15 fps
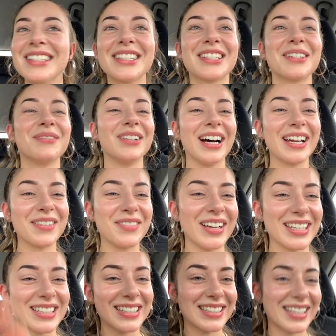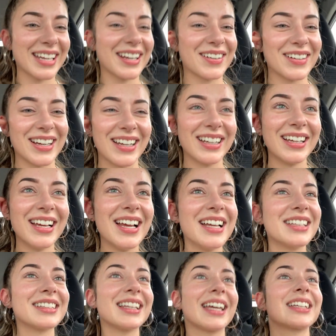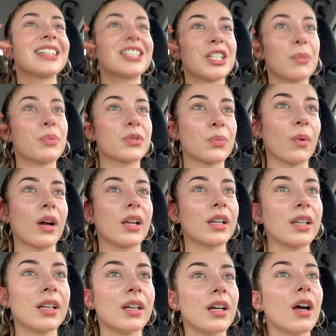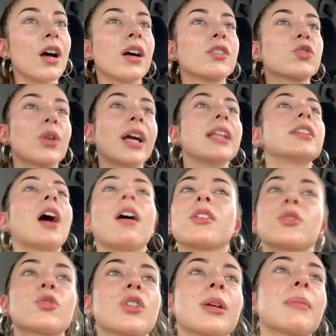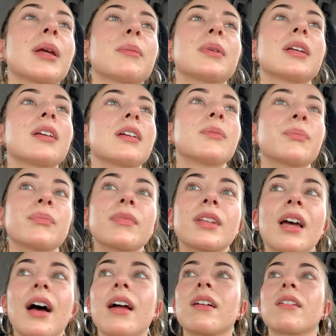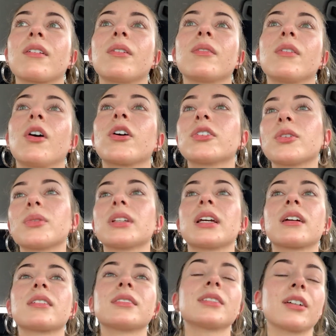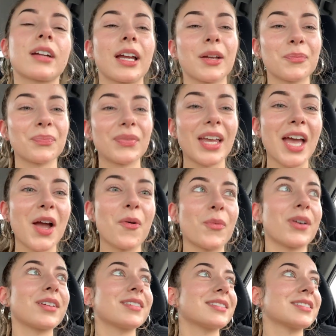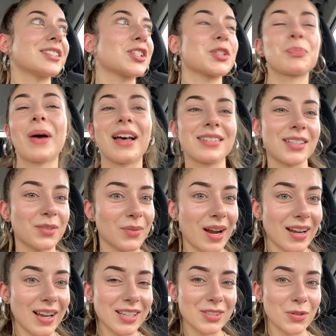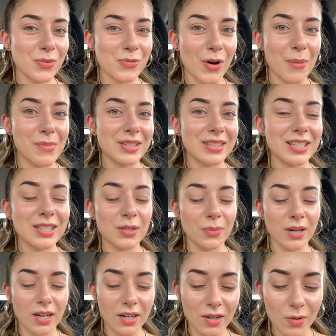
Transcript: to buy mascara, like the cheapest one. Try Dollar Tree maybe, I don't know, or no, there. Okay, we're just passing right next to the pharmacy, so we're gonna